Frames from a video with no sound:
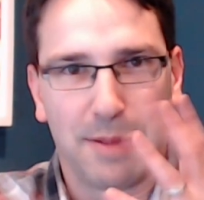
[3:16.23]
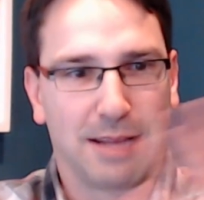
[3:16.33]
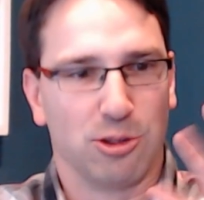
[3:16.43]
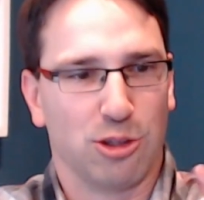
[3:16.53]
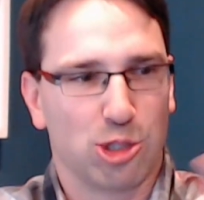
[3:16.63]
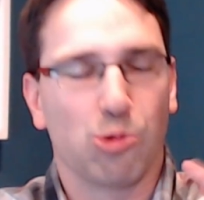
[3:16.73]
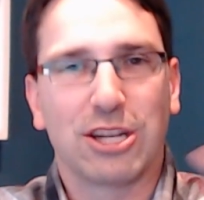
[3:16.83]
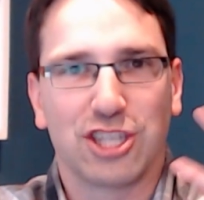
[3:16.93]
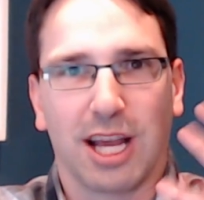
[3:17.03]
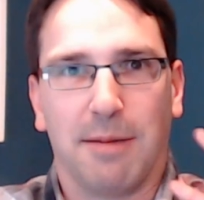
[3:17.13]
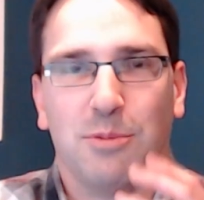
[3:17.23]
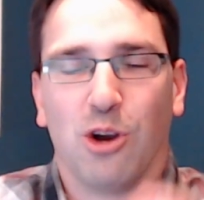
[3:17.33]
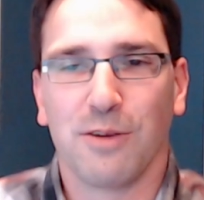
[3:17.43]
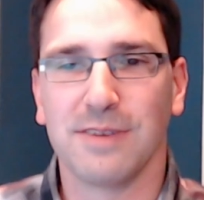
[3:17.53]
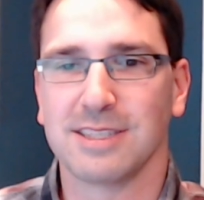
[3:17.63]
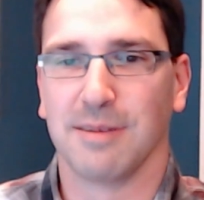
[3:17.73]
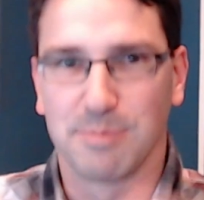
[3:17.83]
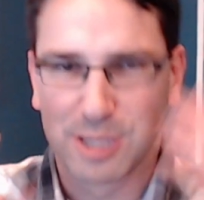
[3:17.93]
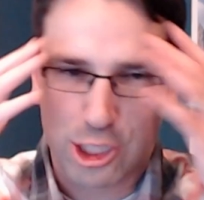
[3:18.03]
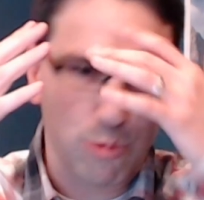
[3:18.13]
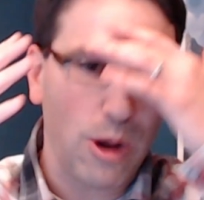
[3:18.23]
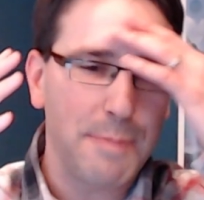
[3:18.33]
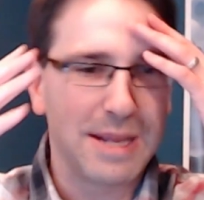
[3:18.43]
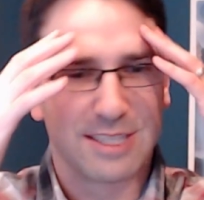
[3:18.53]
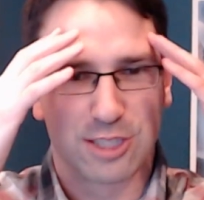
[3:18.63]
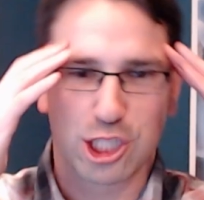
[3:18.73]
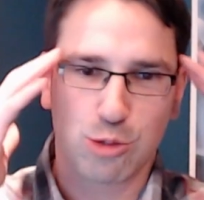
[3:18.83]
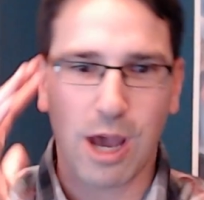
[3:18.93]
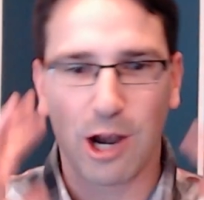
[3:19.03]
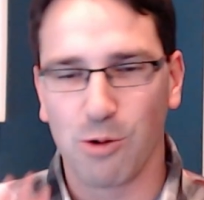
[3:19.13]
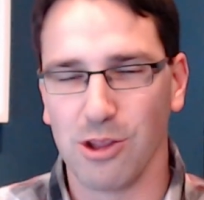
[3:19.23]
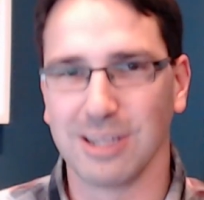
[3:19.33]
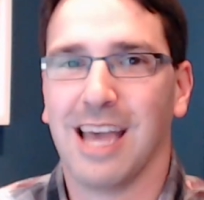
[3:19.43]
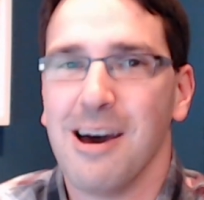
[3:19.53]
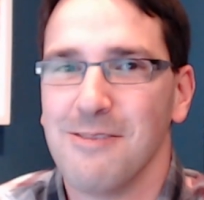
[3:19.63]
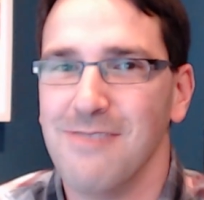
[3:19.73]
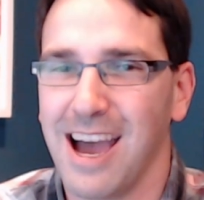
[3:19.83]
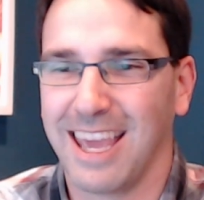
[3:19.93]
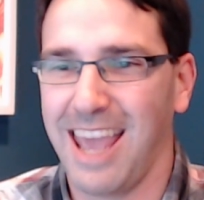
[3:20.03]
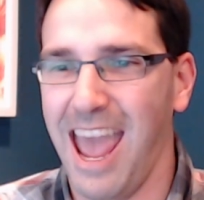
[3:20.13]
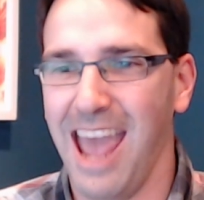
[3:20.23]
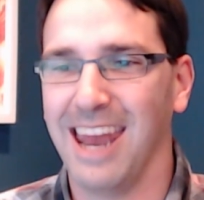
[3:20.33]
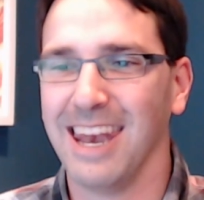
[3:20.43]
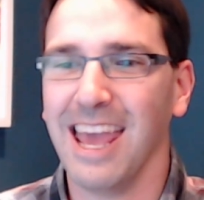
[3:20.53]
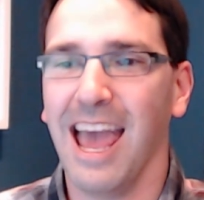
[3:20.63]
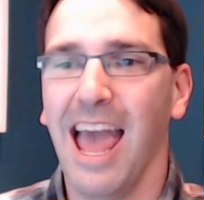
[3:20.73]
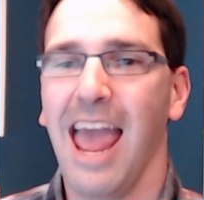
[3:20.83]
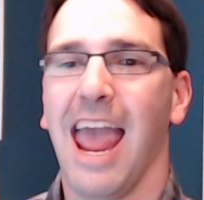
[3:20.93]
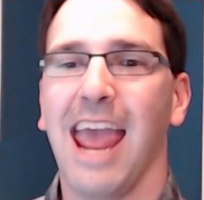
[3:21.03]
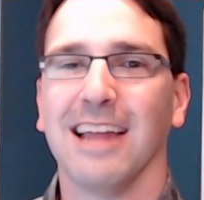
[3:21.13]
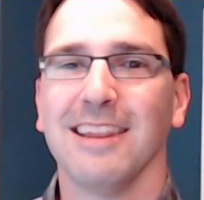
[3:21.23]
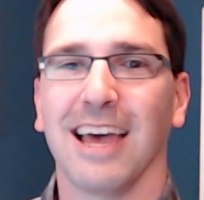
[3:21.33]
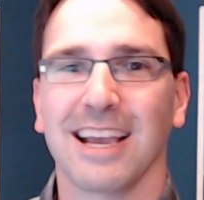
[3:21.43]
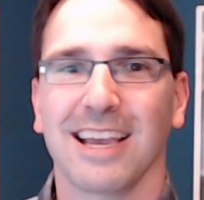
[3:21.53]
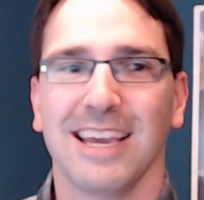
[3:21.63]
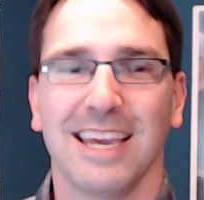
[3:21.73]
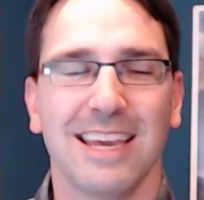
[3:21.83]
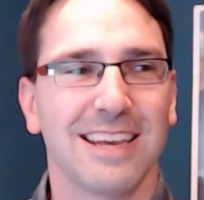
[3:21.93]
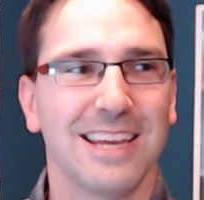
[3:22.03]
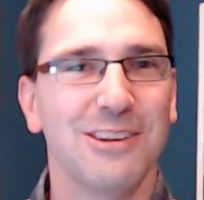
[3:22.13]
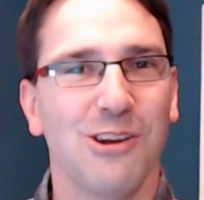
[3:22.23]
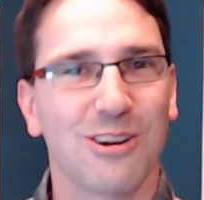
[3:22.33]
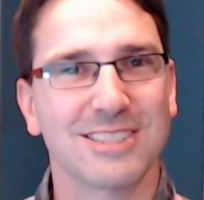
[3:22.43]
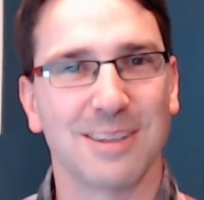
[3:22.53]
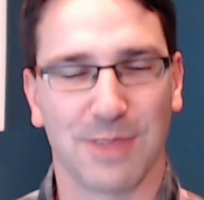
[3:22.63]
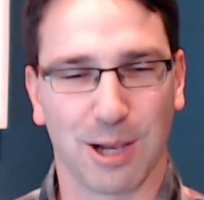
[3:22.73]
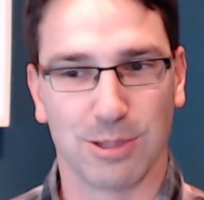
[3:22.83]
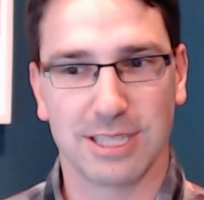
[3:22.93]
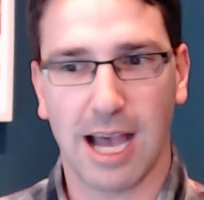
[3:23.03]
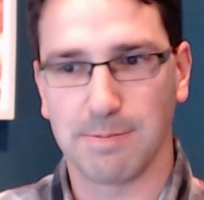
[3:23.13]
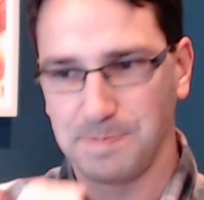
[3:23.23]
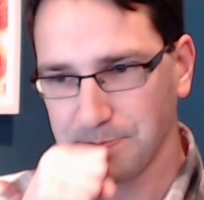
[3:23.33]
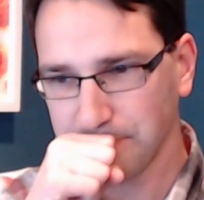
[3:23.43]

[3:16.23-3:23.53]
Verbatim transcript: I'm like twitching, I'm nervous, I'm sweat beads of sweat are rolling down my head, and like he he noticed something was up.